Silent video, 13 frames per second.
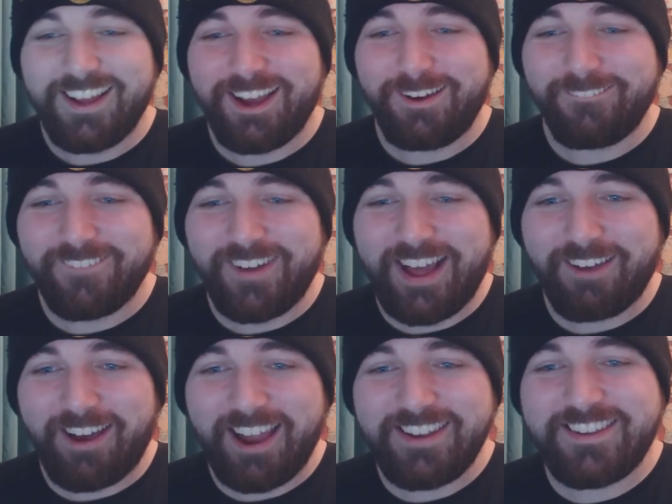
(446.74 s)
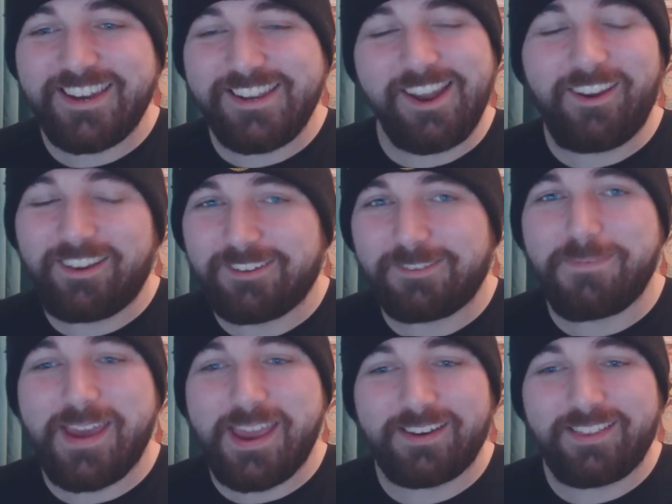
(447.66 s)
oh wow, I did not
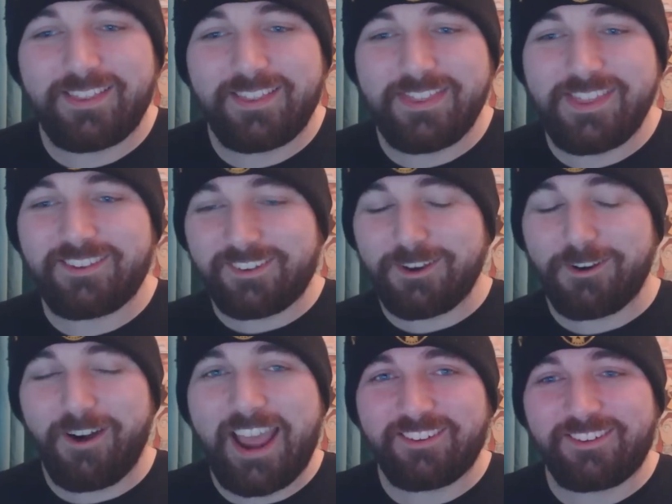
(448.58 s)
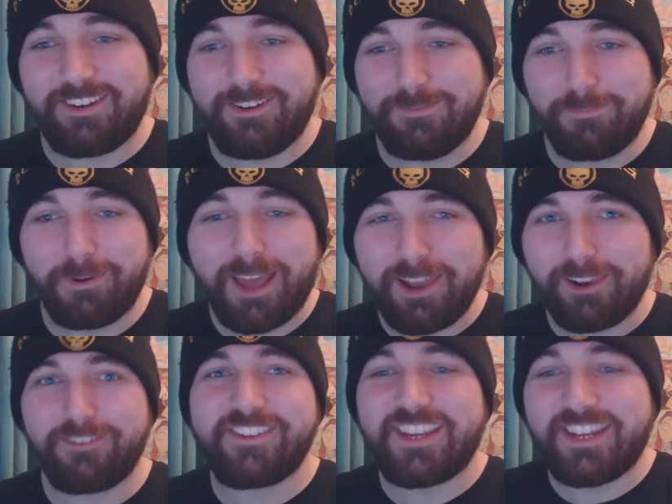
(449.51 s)
expect this direction, but I
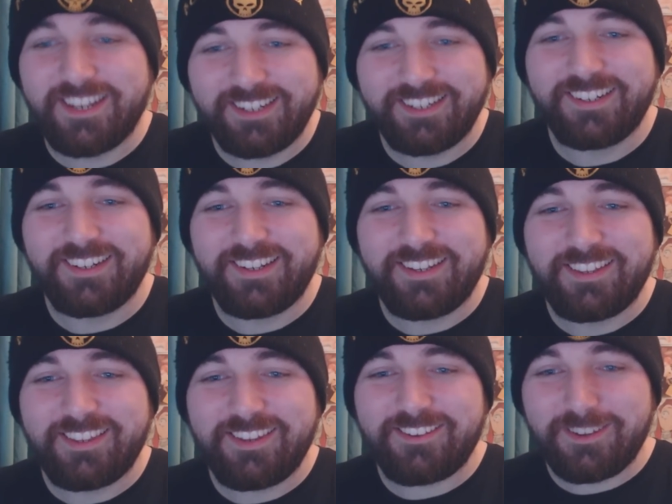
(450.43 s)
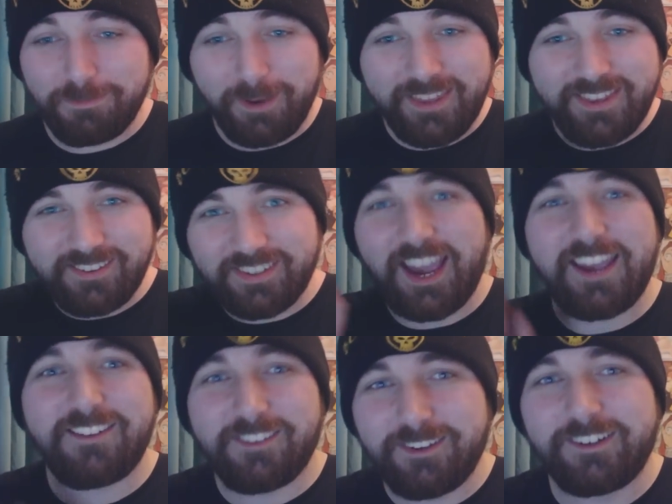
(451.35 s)
love it. This is why oh, this
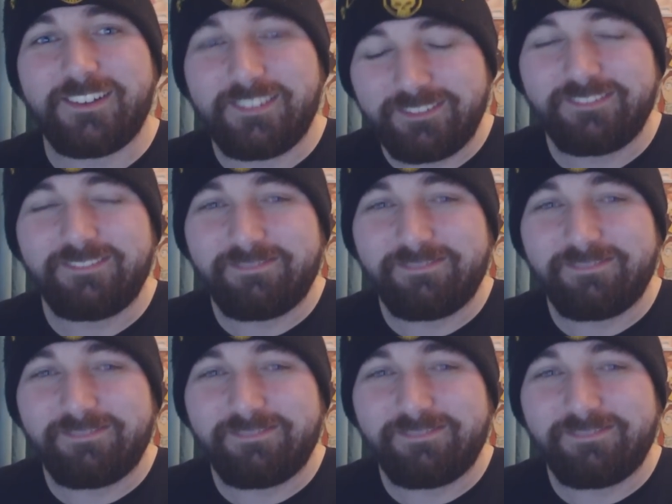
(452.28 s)
guy's good. She's